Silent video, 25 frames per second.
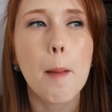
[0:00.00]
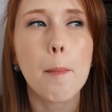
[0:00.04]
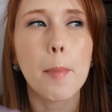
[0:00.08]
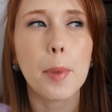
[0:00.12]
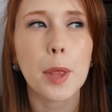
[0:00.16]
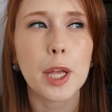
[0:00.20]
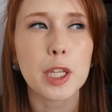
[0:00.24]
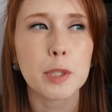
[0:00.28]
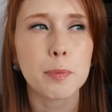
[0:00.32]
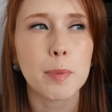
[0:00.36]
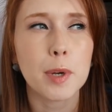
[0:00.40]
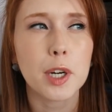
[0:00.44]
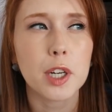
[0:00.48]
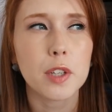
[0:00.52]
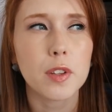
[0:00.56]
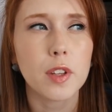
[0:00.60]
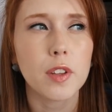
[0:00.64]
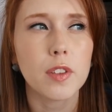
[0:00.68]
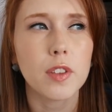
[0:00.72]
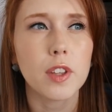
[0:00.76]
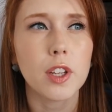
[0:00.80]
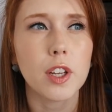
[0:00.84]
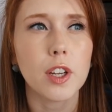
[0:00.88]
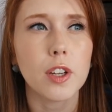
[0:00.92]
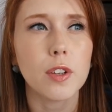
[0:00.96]
but that's better
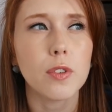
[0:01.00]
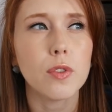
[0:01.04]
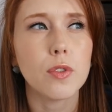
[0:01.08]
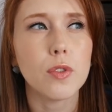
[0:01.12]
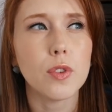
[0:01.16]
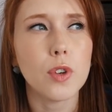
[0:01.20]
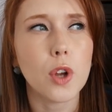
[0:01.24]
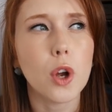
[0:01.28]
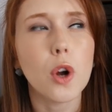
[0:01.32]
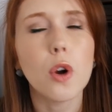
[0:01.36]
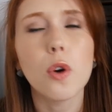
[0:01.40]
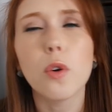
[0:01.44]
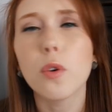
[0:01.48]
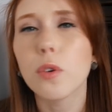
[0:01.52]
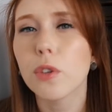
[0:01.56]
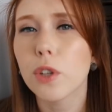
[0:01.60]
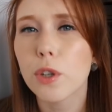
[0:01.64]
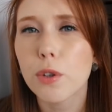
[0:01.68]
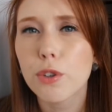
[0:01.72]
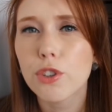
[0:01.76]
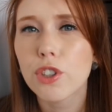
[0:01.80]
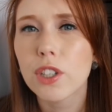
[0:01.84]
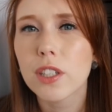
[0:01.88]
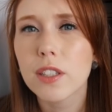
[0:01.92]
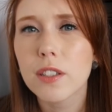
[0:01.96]
than the no
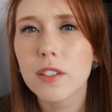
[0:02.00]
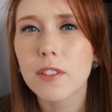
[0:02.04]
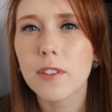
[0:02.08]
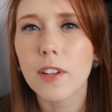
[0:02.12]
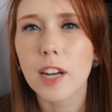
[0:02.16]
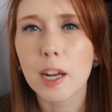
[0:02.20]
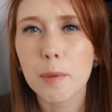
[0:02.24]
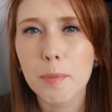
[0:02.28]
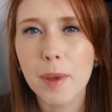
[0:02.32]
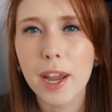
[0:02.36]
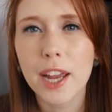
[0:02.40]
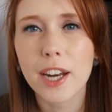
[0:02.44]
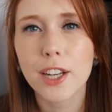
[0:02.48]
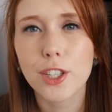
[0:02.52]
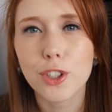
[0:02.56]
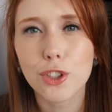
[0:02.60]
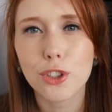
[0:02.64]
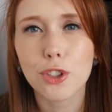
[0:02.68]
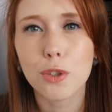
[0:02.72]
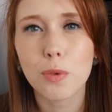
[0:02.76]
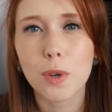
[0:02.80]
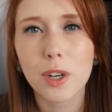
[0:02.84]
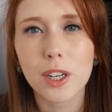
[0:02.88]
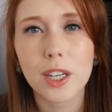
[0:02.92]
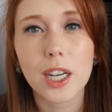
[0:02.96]
lotions that I
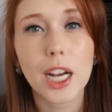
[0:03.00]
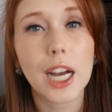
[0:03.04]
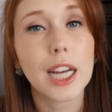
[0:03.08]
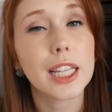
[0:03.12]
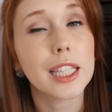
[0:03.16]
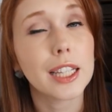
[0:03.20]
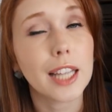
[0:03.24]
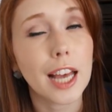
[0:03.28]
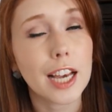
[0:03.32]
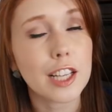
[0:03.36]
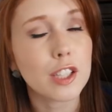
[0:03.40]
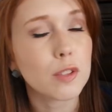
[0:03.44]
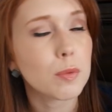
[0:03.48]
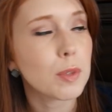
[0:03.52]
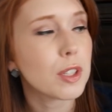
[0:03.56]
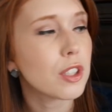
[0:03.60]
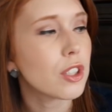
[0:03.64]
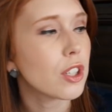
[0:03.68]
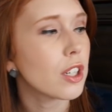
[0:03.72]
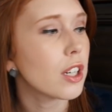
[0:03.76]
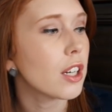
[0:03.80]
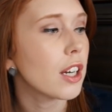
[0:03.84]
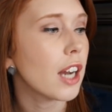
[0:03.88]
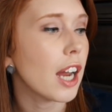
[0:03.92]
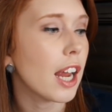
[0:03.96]
managed to work on last
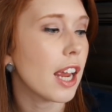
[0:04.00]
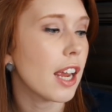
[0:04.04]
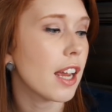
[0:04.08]
winter.